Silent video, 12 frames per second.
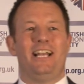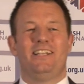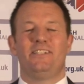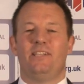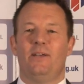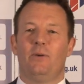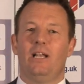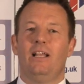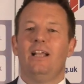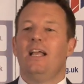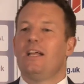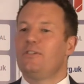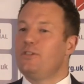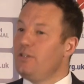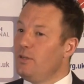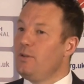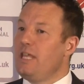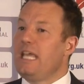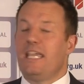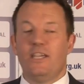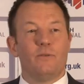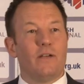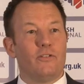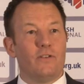say, well, it's to do with the
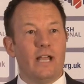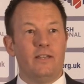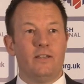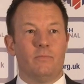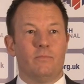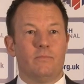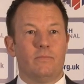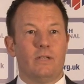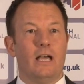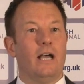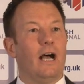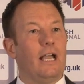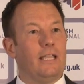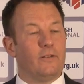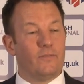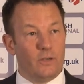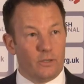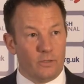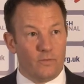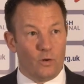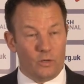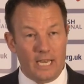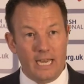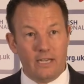EU referendum. Are you going to
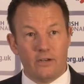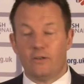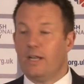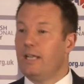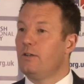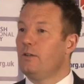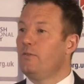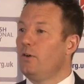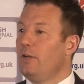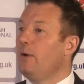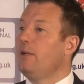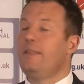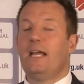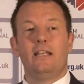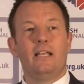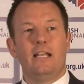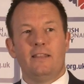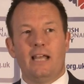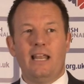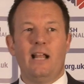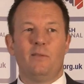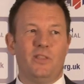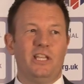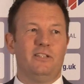vote in or are you going to vote out? And that
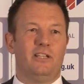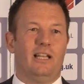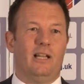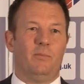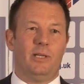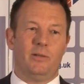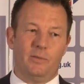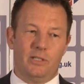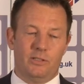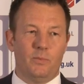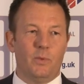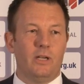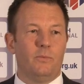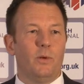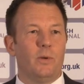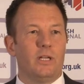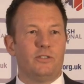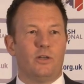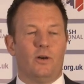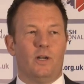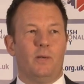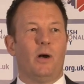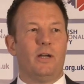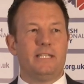helped things a little bit, because we weren't talking
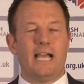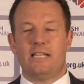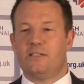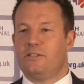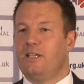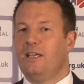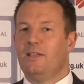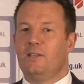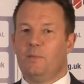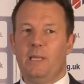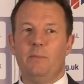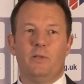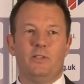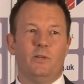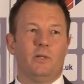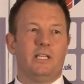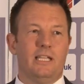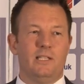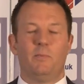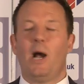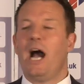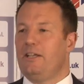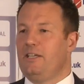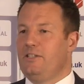about a dance that people do at kids'
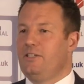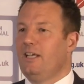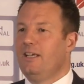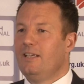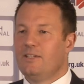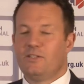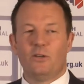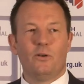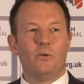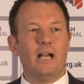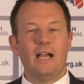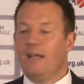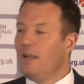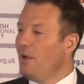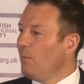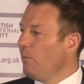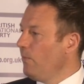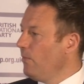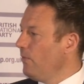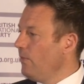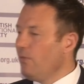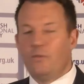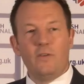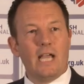parties. So
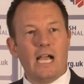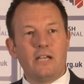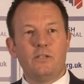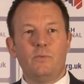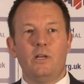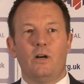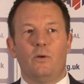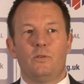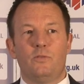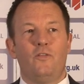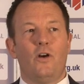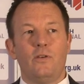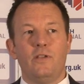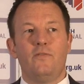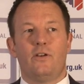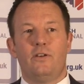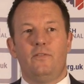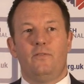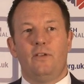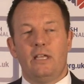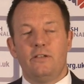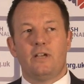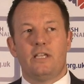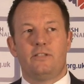the reaction we got was very, very
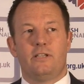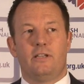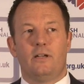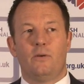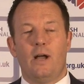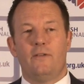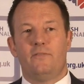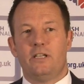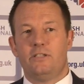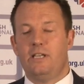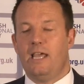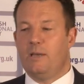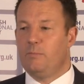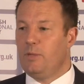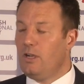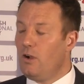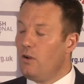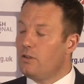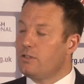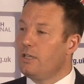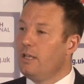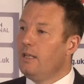interesting and quite fascinating, because